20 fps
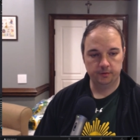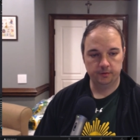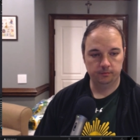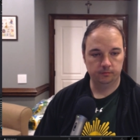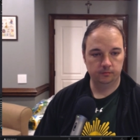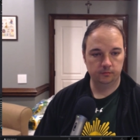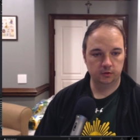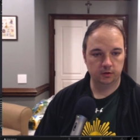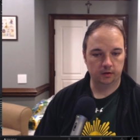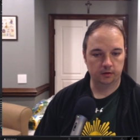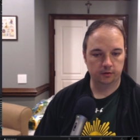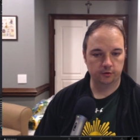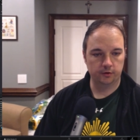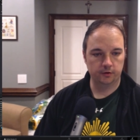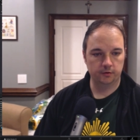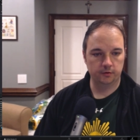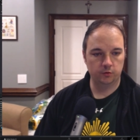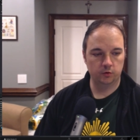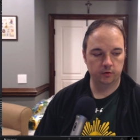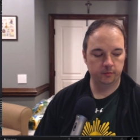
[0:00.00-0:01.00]
It's like $30
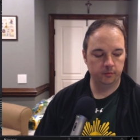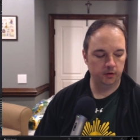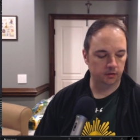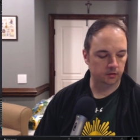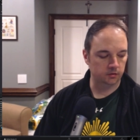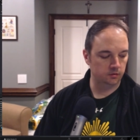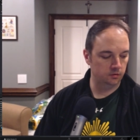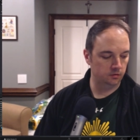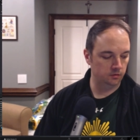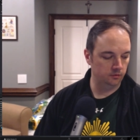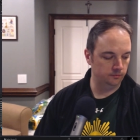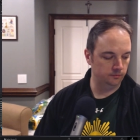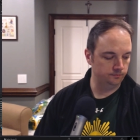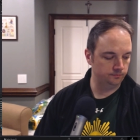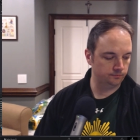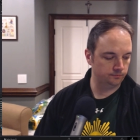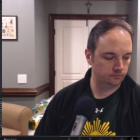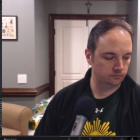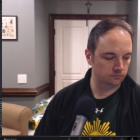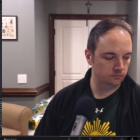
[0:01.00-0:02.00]
or $40, so
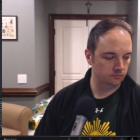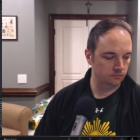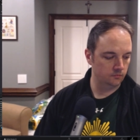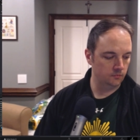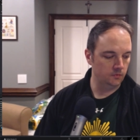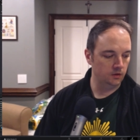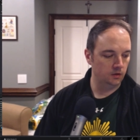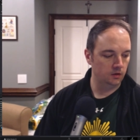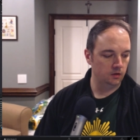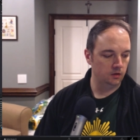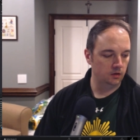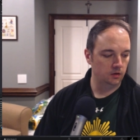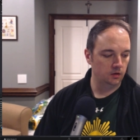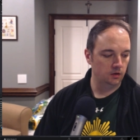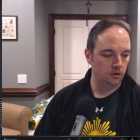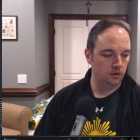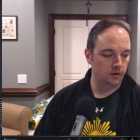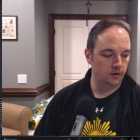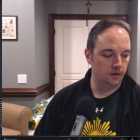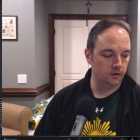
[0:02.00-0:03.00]

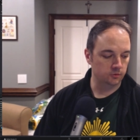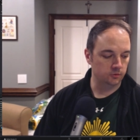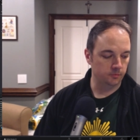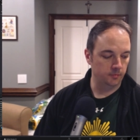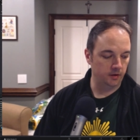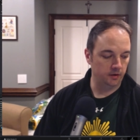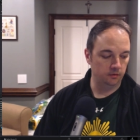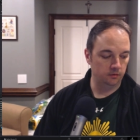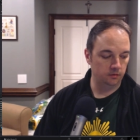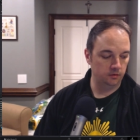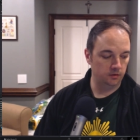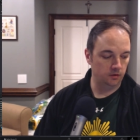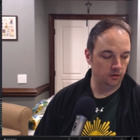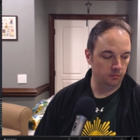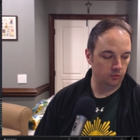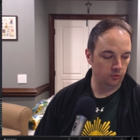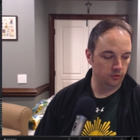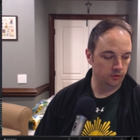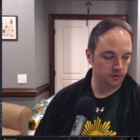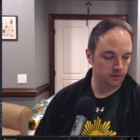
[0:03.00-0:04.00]
I actually might end up
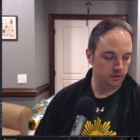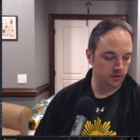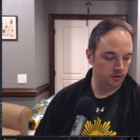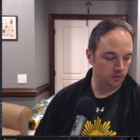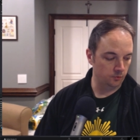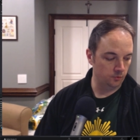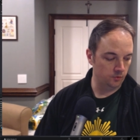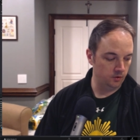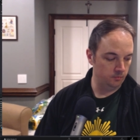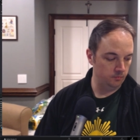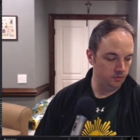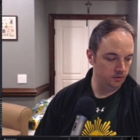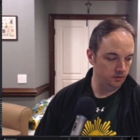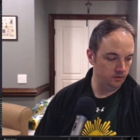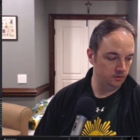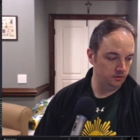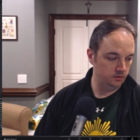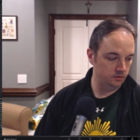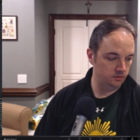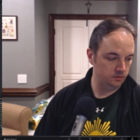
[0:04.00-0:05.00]
ordering another one, but
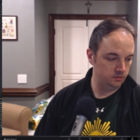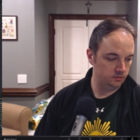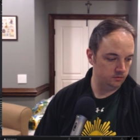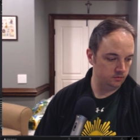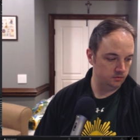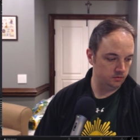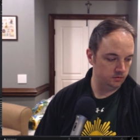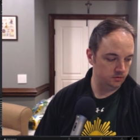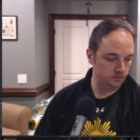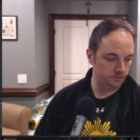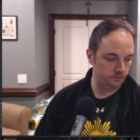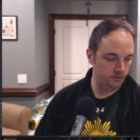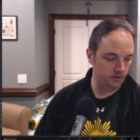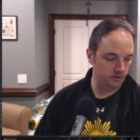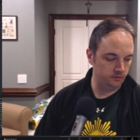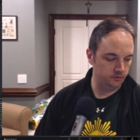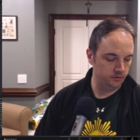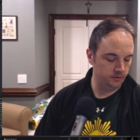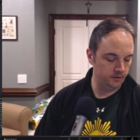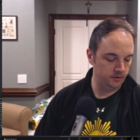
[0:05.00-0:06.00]
it's fine for
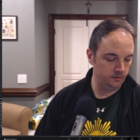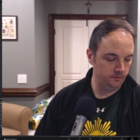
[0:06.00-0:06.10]
now.